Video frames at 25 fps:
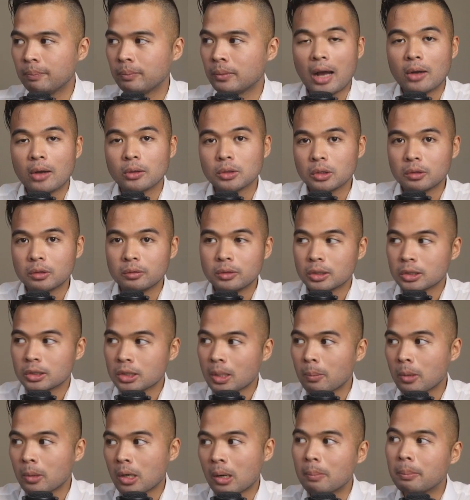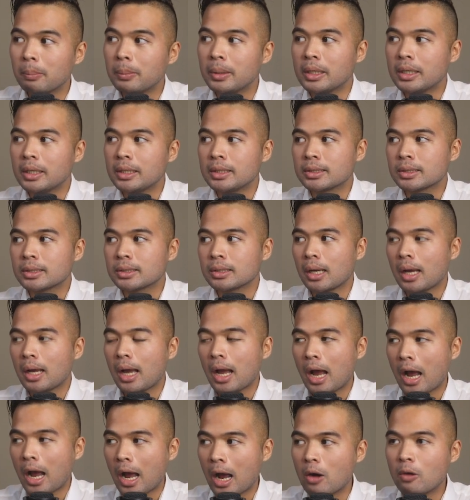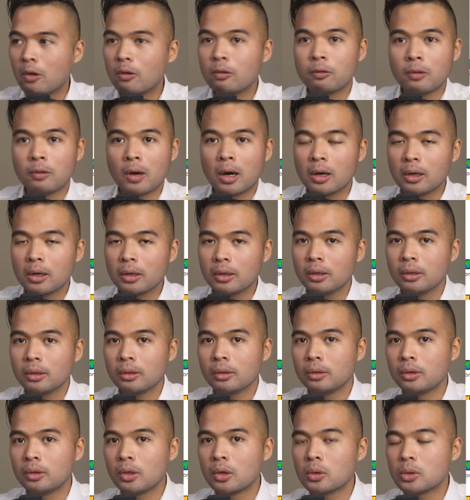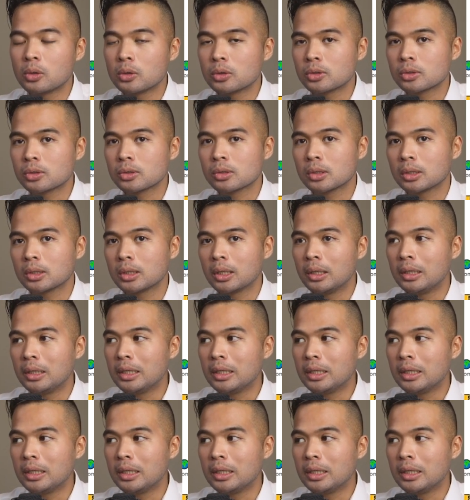out of the top companies, how far those uh,